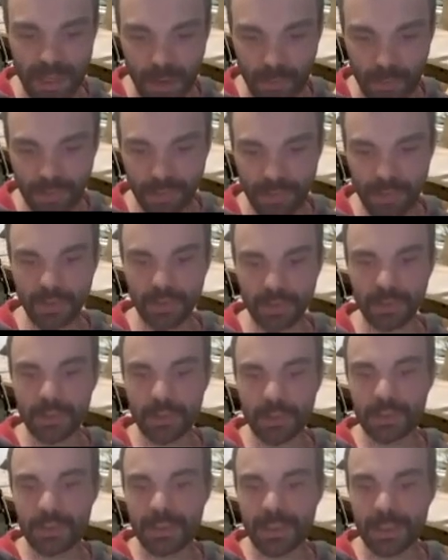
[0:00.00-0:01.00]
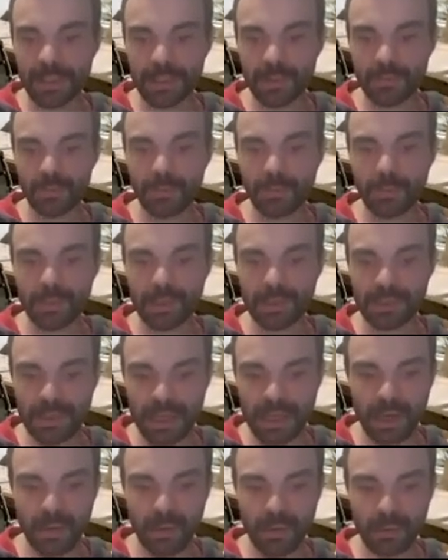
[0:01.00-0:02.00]
down again. And if we put it
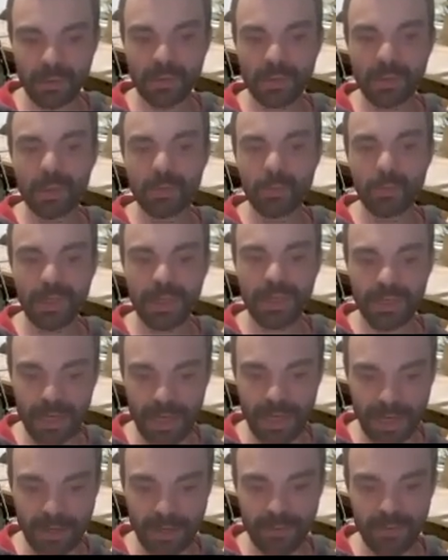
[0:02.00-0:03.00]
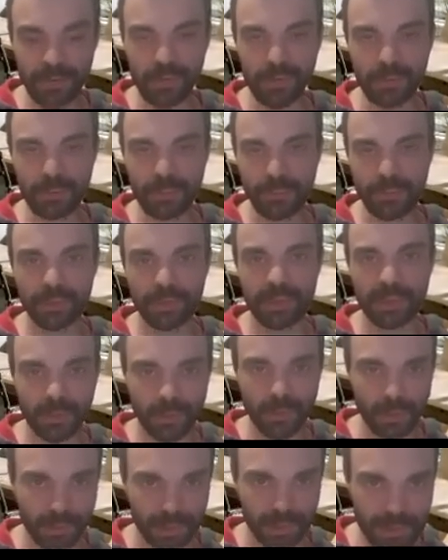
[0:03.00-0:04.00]
down, we can either put it
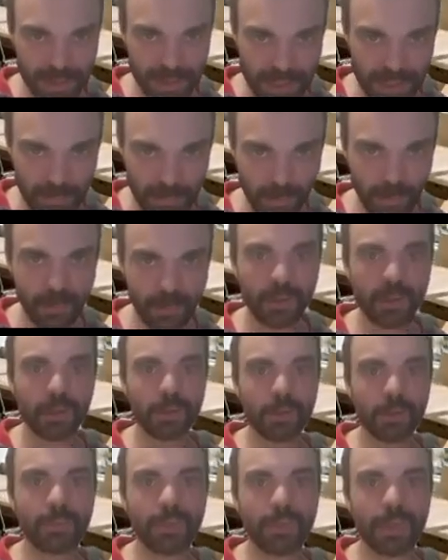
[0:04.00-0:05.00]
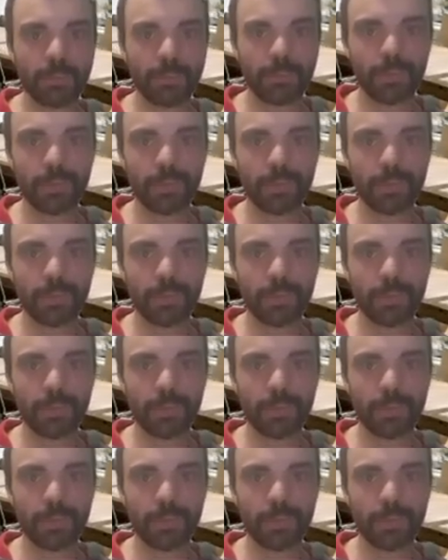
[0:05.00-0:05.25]
on the table or we can